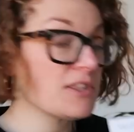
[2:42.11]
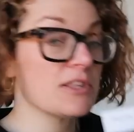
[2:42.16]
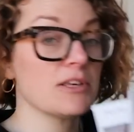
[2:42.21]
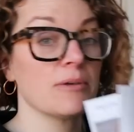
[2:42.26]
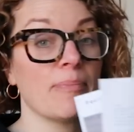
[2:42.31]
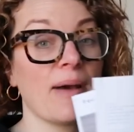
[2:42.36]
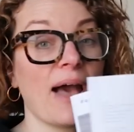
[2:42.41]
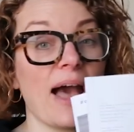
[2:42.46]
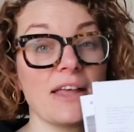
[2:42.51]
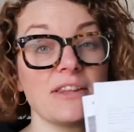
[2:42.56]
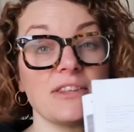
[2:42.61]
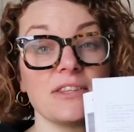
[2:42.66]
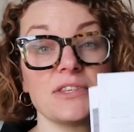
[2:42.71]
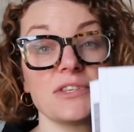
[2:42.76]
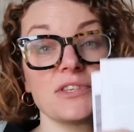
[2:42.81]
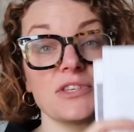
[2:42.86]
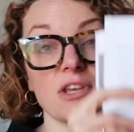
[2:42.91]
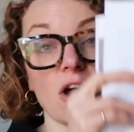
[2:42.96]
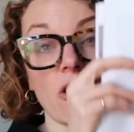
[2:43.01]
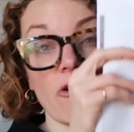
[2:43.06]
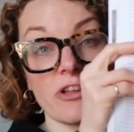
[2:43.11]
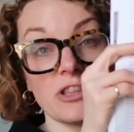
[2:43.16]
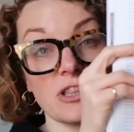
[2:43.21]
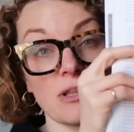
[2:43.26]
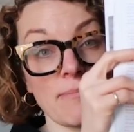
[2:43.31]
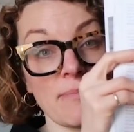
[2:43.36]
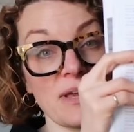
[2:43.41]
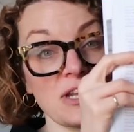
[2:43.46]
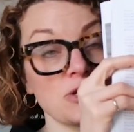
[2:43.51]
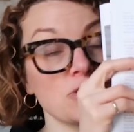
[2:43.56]
The patterns are in
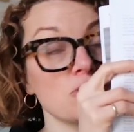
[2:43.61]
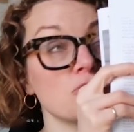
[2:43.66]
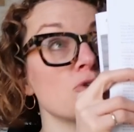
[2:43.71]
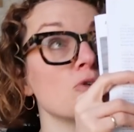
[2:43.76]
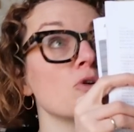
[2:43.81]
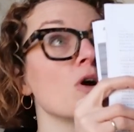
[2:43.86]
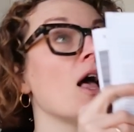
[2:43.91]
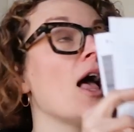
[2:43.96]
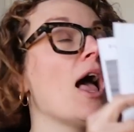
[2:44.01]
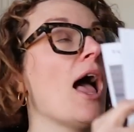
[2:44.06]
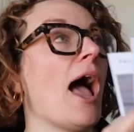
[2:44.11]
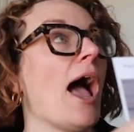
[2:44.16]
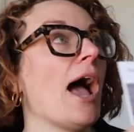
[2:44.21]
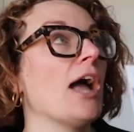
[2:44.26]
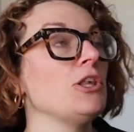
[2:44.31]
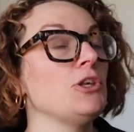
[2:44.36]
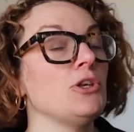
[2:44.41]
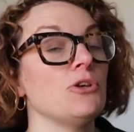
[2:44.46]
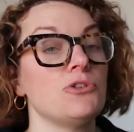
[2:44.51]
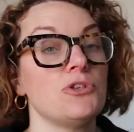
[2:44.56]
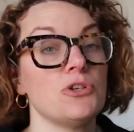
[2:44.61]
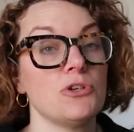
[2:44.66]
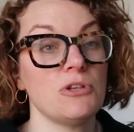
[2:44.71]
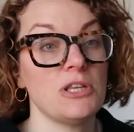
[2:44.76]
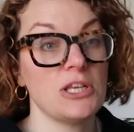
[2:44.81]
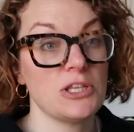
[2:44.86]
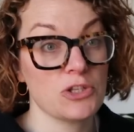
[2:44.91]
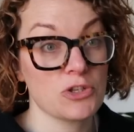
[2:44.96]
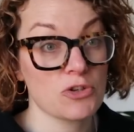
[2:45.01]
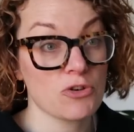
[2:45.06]
the middle, and you do
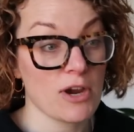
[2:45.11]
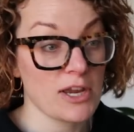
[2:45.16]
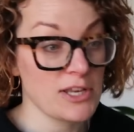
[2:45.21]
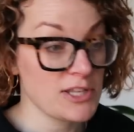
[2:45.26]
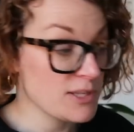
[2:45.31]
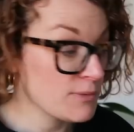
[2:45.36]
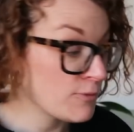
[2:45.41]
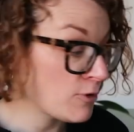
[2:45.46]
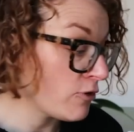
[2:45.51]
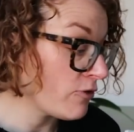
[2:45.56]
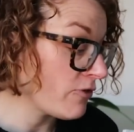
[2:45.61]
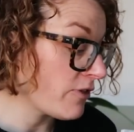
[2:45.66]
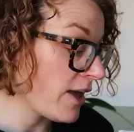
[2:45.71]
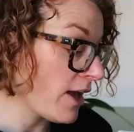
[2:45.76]
need to trace them off.